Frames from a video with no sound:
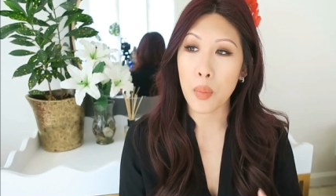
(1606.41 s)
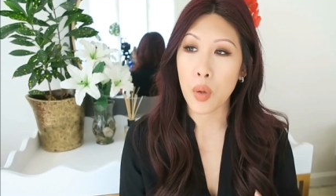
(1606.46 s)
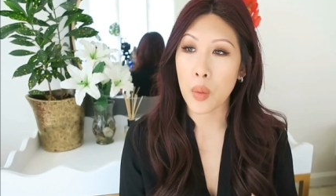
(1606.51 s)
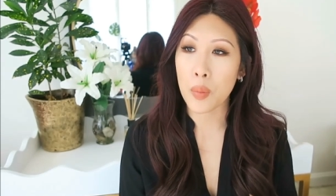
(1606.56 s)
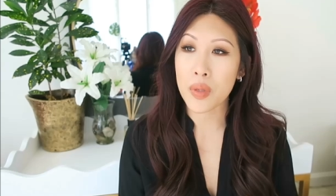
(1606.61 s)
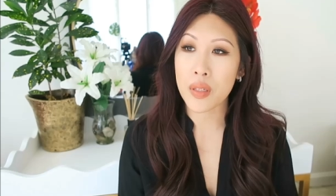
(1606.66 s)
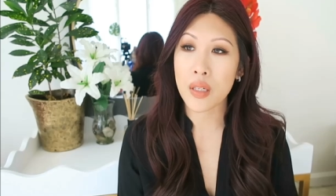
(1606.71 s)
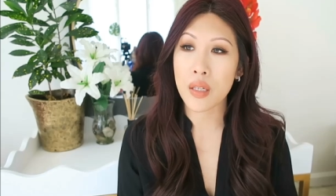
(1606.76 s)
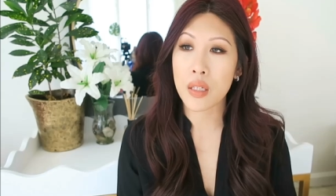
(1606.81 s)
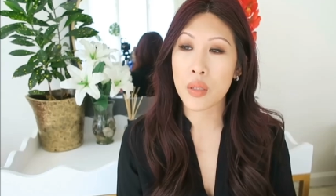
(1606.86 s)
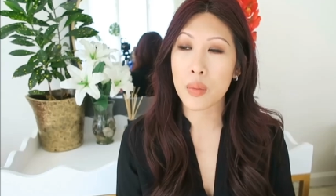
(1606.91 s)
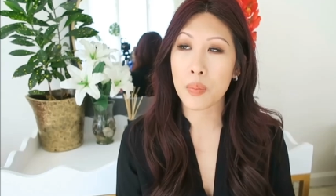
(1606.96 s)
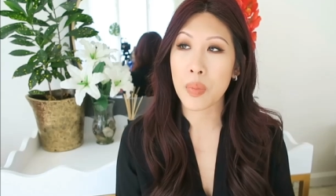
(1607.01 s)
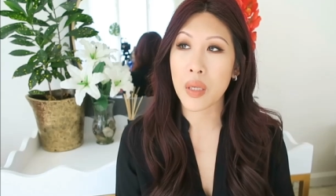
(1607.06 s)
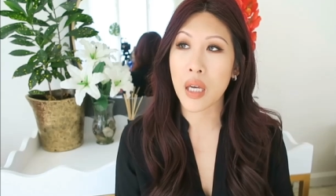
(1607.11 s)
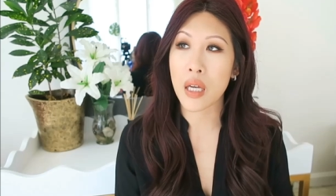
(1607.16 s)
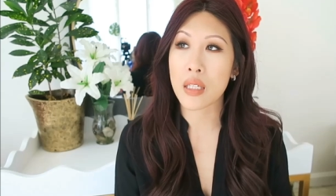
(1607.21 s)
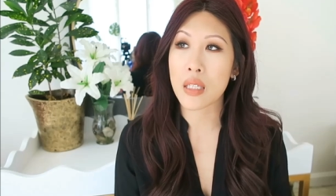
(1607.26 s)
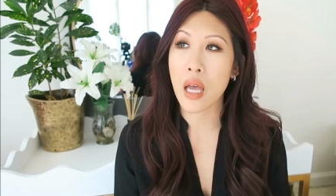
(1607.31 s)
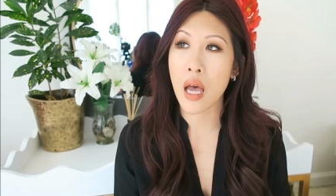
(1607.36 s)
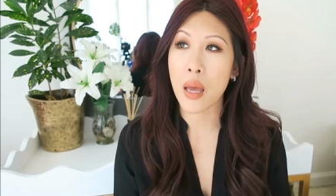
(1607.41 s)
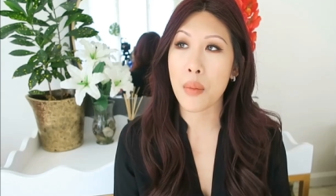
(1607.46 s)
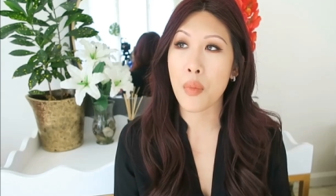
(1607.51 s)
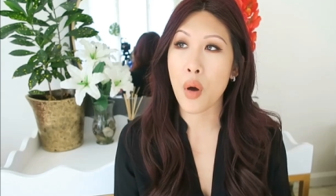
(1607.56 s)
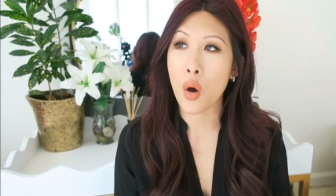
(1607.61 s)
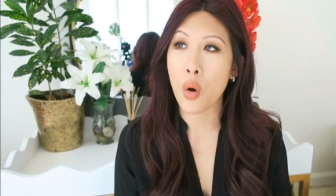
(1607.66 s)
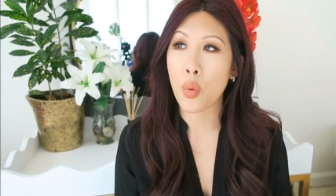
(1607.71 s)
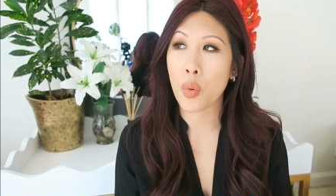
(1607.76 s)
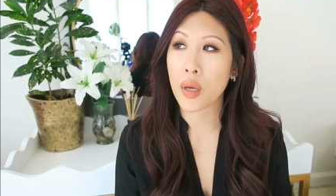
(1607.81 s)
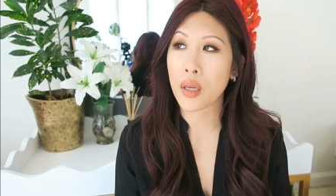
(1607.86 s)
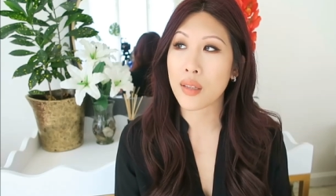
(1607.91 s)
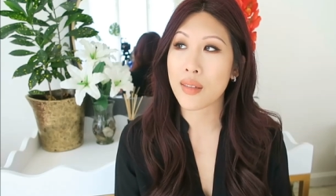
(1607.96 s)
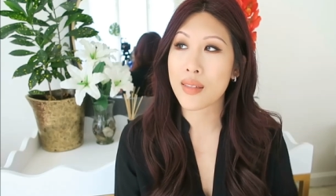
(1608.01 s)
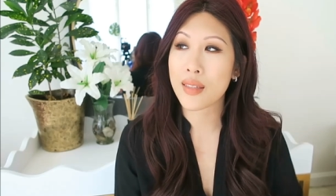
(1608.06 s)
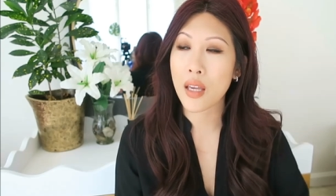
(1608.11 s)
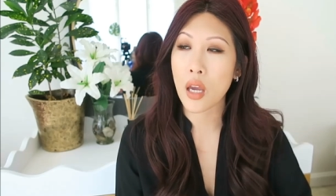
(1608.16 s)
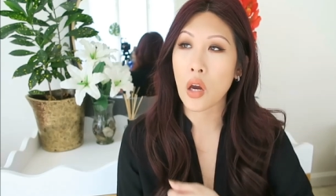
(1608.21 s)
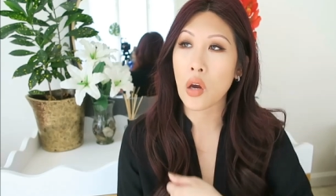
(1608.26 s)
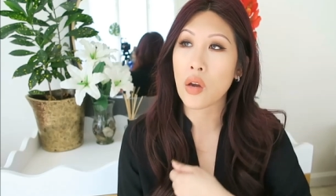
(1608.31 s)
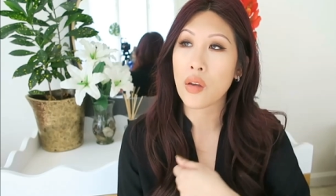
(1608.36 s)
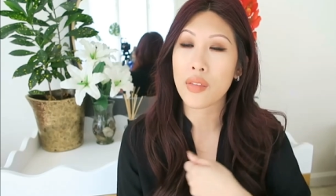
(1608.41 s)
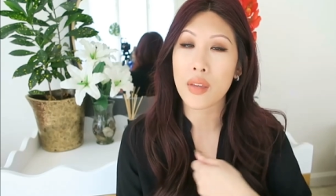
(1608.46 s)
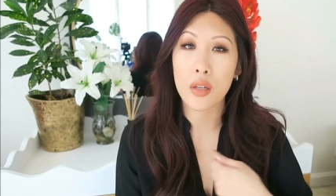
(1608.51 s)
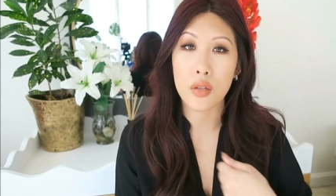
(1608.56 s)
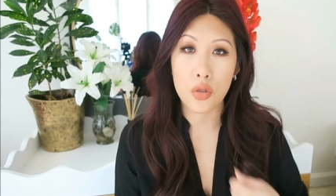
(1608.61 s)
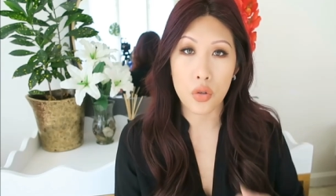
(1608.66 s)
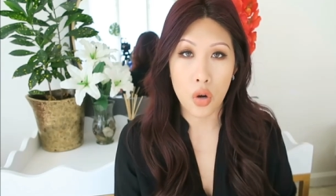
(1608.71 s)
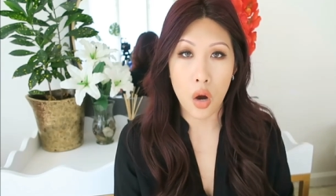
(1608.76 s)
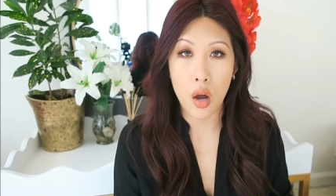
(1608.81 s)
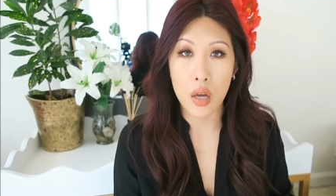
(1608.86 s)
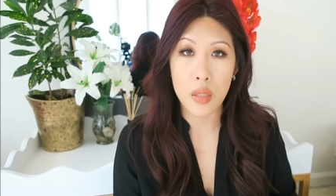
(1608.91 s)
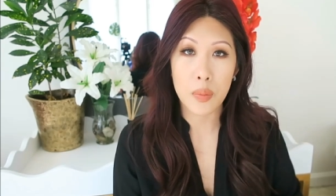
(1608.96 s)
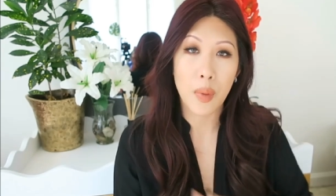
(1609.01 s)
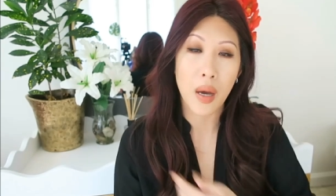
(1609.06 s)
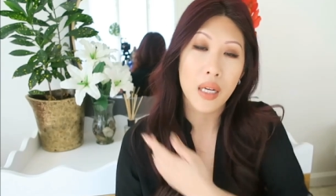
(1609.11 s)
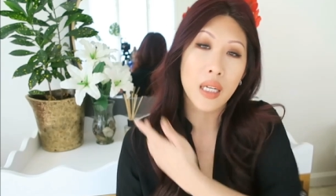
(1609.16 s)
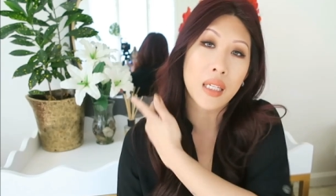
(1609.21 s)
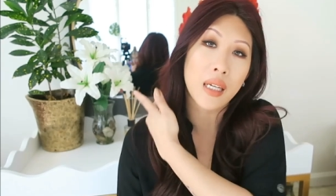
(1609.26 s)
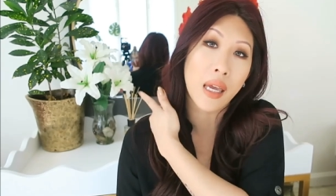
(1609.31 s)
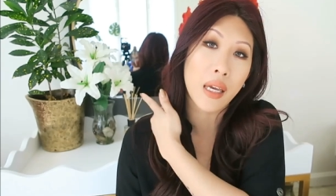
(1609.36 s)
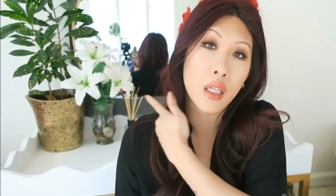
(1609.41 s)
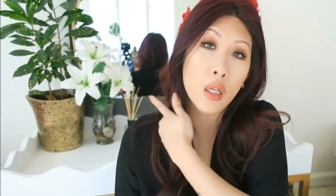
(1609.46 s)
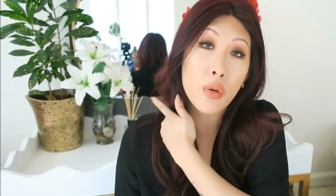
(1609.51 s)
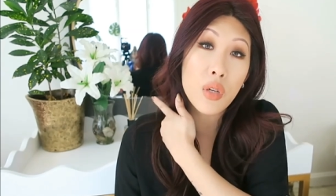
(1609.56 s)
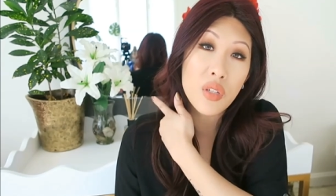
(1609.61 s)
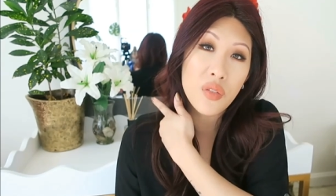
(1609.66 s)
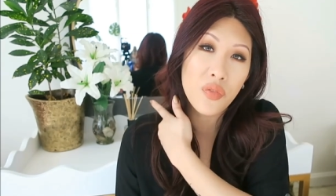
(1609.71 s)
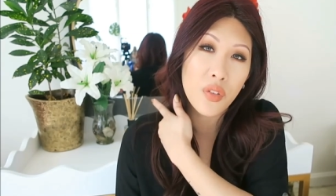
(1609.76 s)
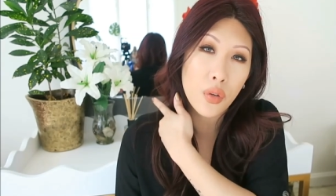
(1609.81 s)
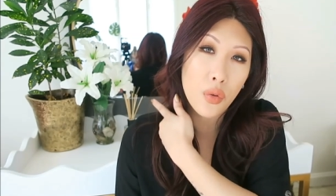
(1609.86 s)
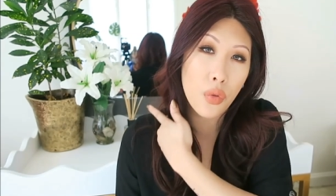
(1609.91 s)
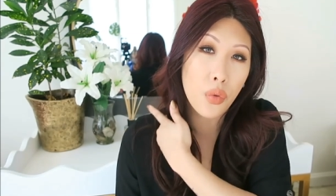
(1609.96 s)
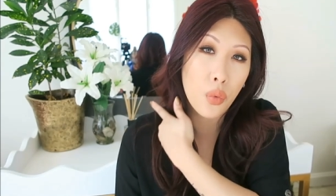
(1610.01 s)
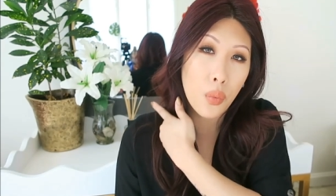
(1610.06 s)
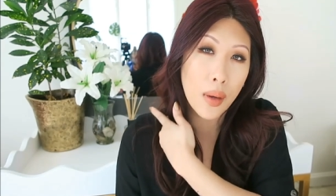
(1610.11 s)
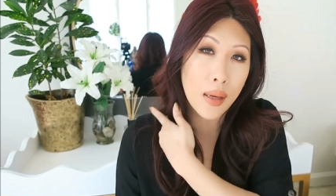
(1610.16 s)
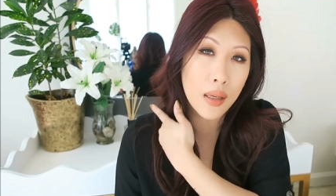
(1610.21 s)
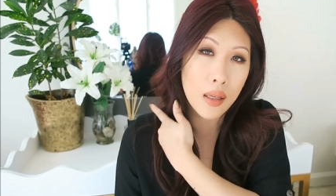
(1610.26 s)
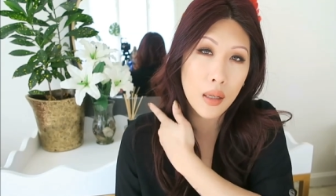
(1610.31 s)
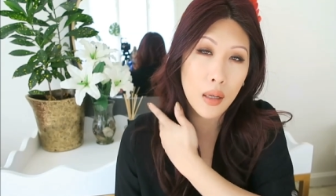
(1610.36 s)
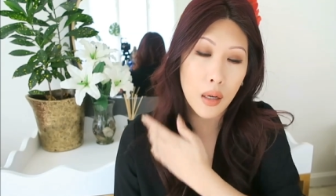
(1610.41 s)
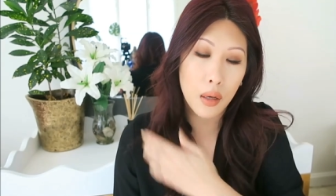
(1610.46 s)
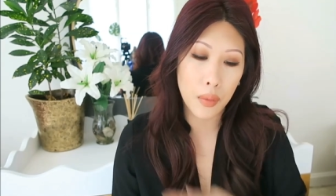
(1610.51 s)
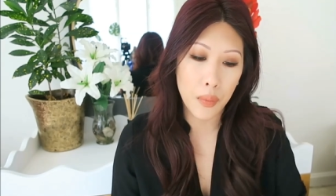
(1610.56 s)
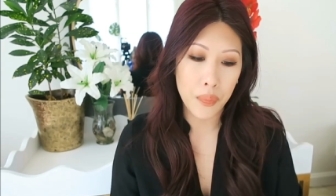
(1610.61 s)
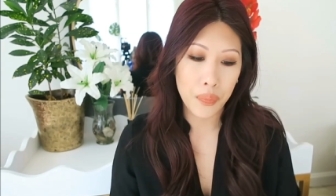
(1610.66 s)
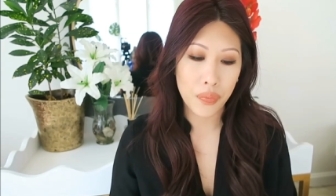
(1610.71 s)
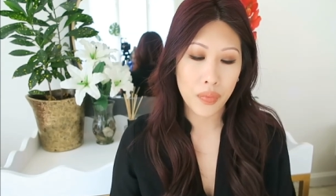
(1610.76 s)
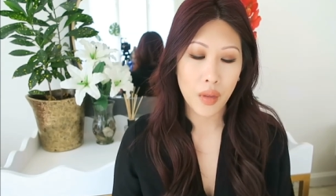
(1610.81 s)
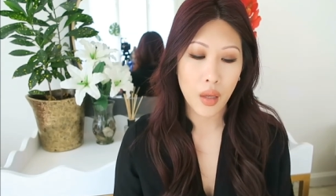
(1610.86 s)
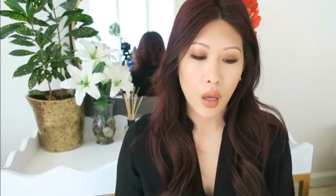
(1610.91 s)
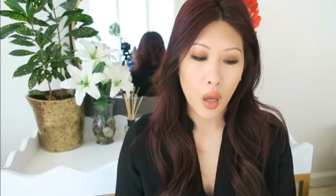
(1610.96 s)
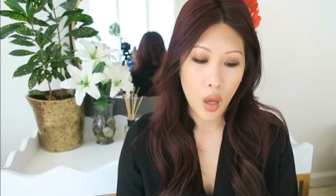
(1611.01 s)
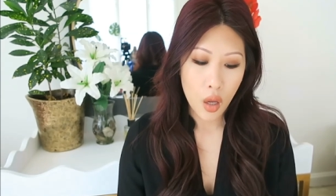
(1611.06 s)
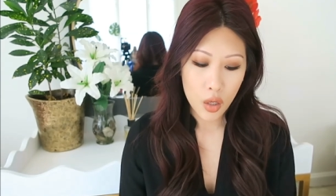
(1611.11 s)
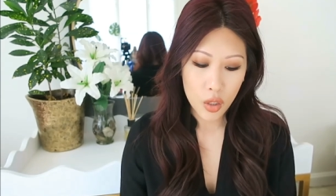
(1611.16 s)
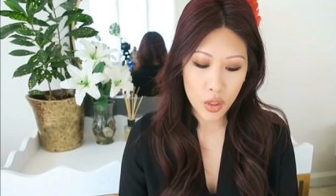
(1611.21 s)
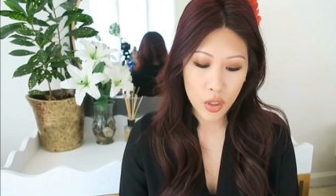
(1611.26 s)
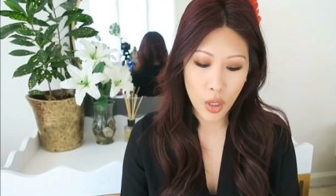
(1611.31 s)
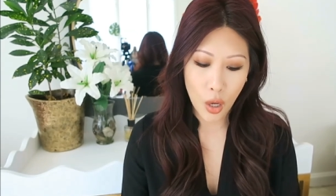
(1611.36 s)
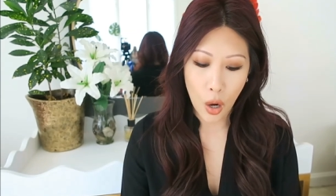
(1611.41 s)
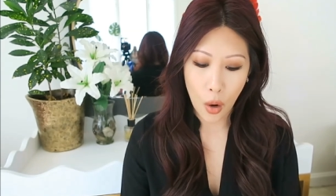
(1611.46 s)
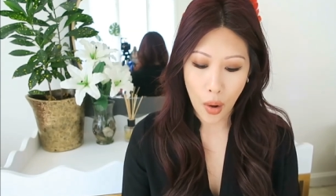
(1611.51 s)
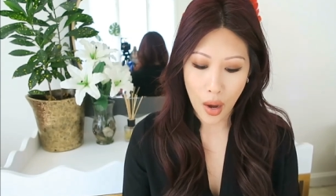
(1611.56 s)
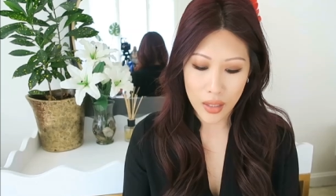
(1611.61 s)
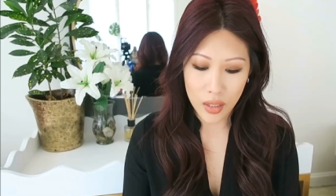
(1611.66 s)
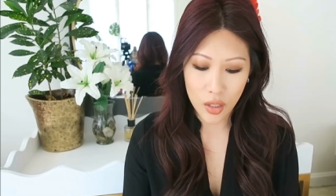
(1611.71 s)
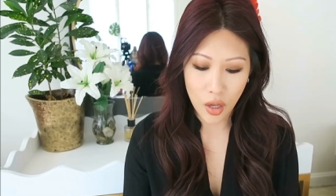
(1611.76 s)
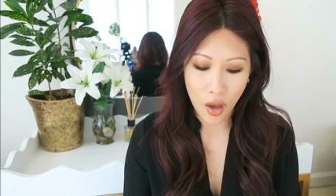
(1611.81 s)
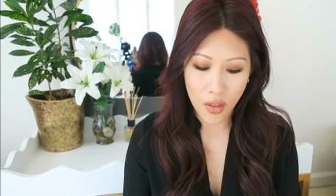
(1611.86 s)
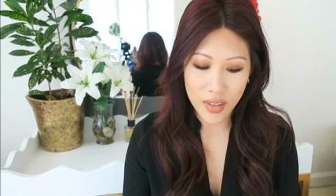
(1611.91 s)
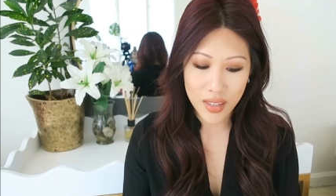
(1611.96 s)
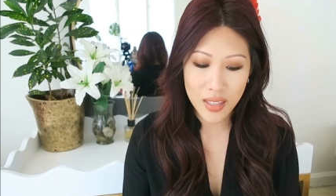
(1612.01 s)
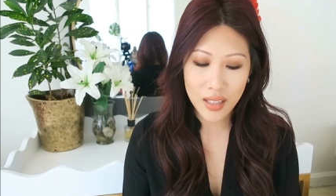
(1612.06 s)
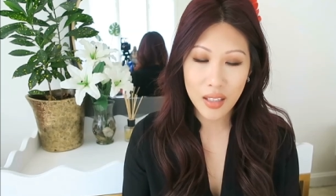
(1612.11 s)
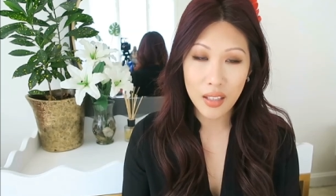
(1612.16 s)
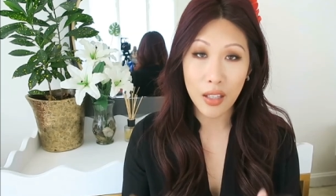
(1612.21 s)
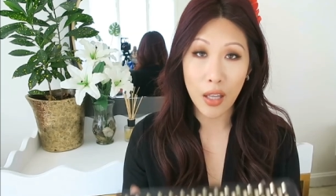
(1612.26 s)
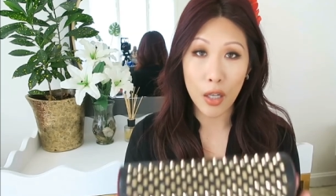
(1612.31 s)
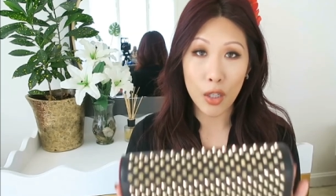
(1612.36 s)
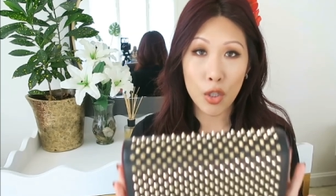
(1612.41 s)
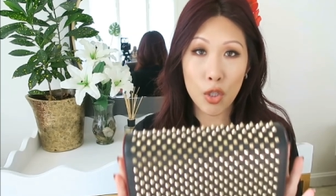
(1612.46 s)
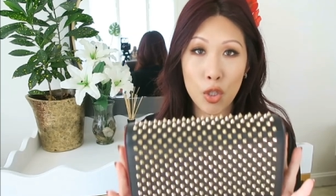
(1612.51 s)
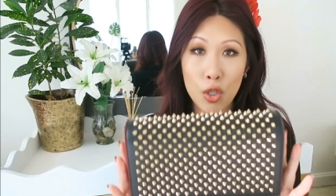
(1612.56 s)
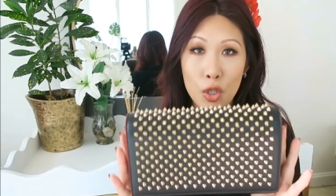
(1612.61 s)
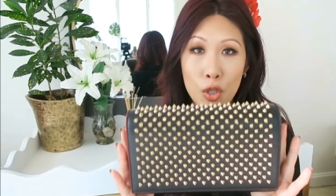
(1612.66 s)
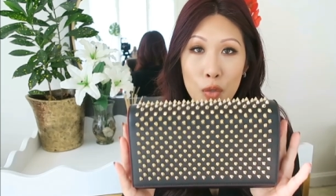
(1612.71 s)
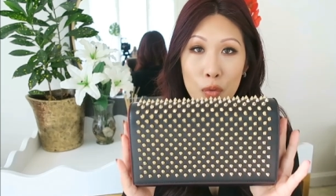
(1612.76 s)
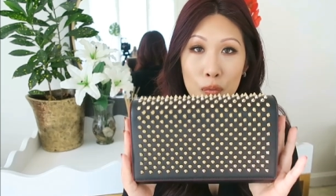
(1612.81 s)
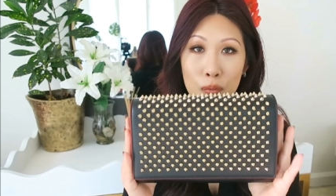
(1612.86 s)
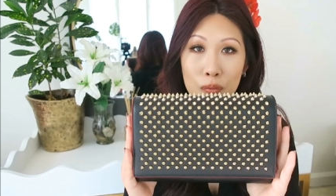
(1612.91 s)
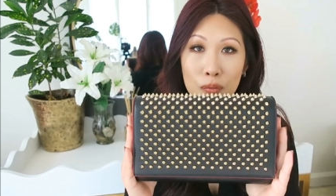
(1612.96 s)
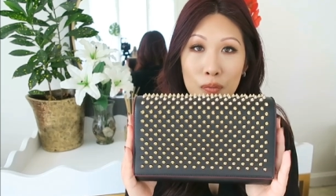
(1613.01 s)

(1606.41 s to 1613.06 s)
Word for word: purposes because I'm always carrying things crossbody and I can always feel the weight here. So I saw this clutch.